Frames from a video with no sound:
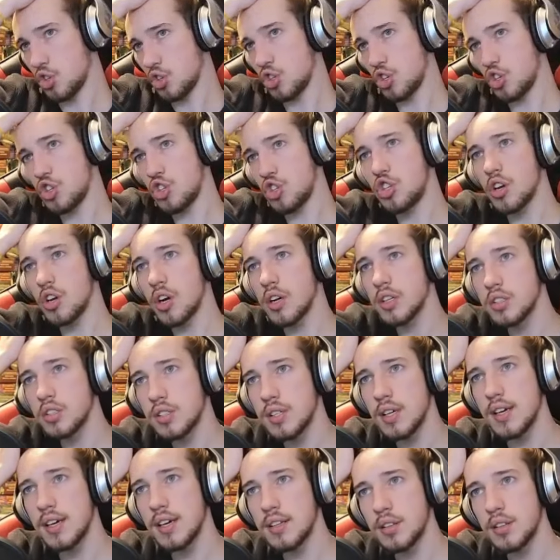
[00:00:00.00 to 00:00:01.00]
Just
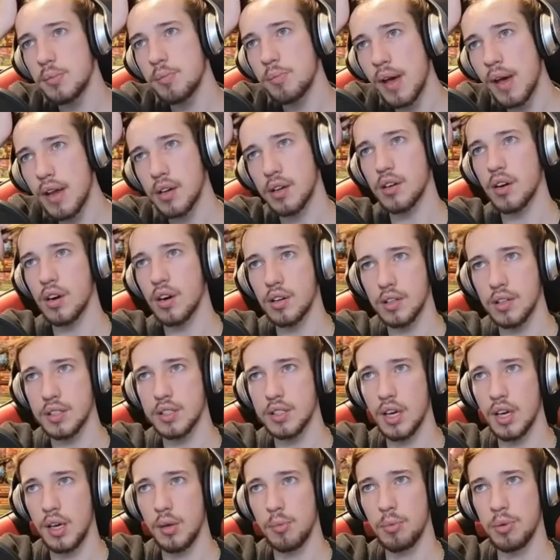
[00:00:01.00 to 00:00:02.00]
take the medic
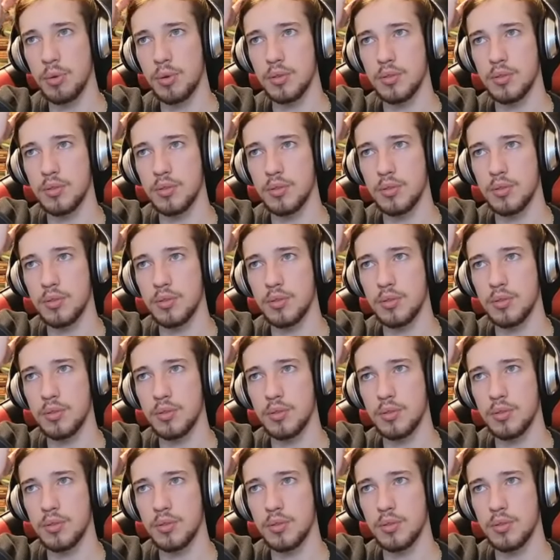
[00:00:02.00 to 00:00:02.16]
archetype.